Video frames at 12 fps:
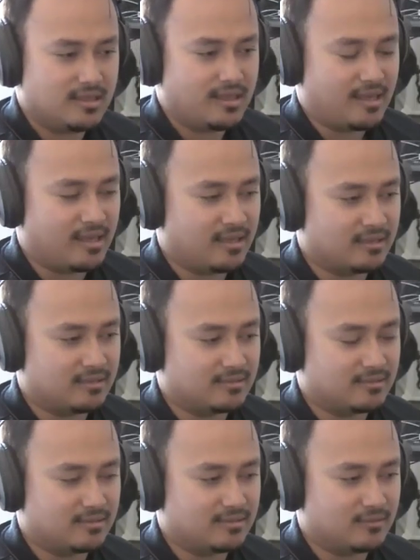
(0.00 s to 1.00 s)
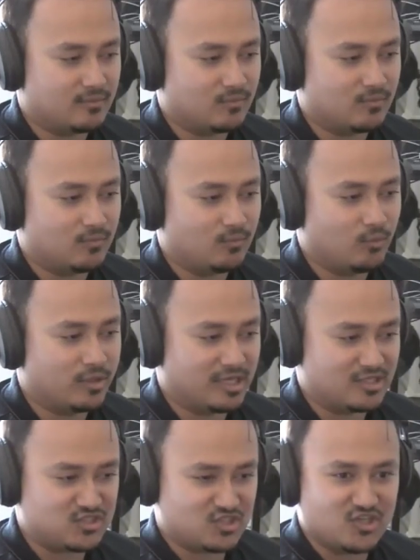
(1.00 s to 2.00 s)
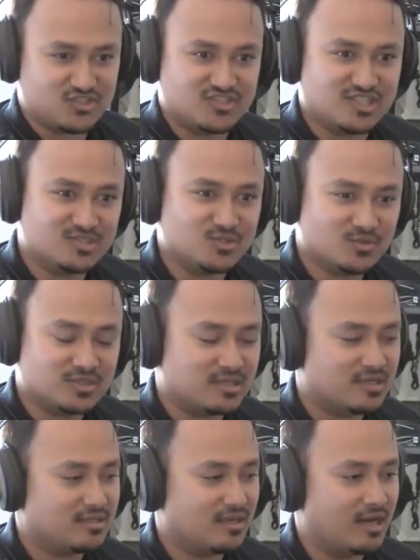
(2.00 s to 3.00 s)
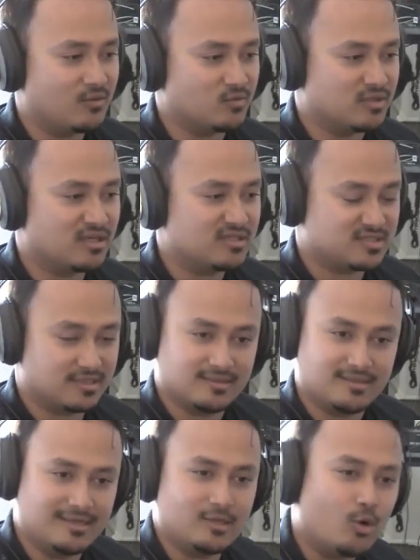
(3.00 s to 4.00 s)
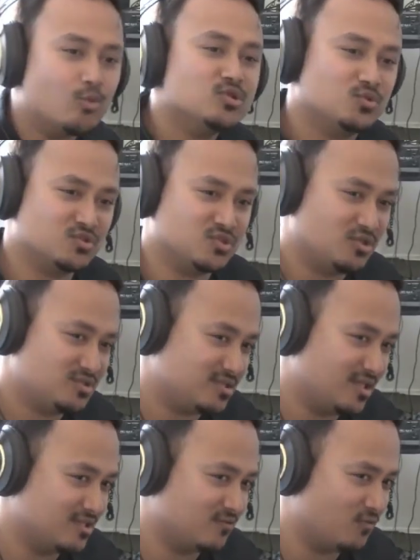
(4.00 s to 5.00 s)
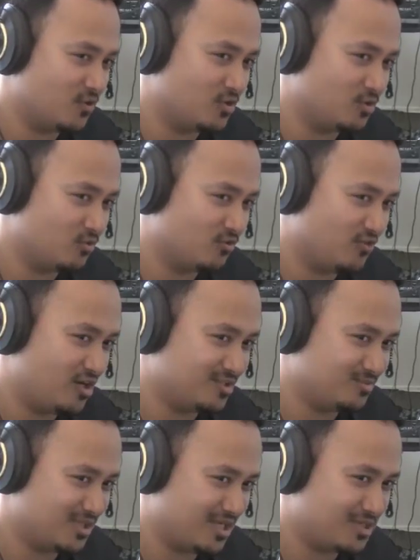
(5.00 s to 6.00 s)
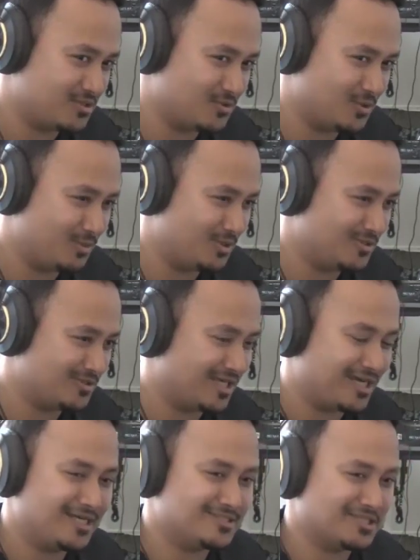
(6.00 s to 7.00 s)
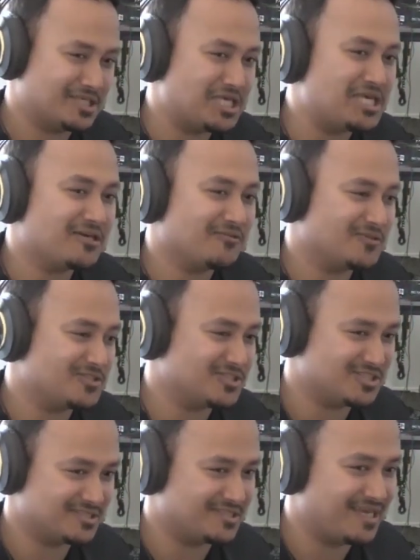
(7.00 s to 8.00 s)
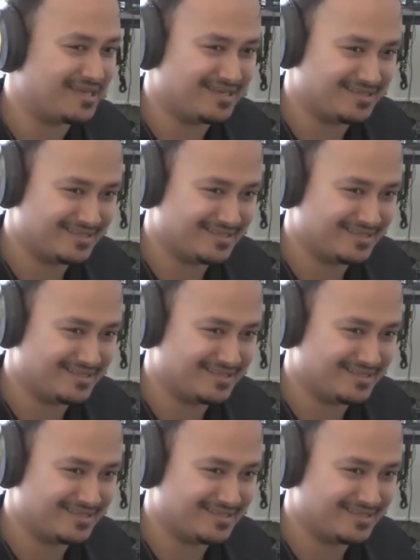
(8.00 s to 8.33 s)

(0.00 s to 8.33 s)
And when I saw Syd doing that, I realized that it always results as very refined and mechanical. I mean, that guy's the king of it to this yeah, day.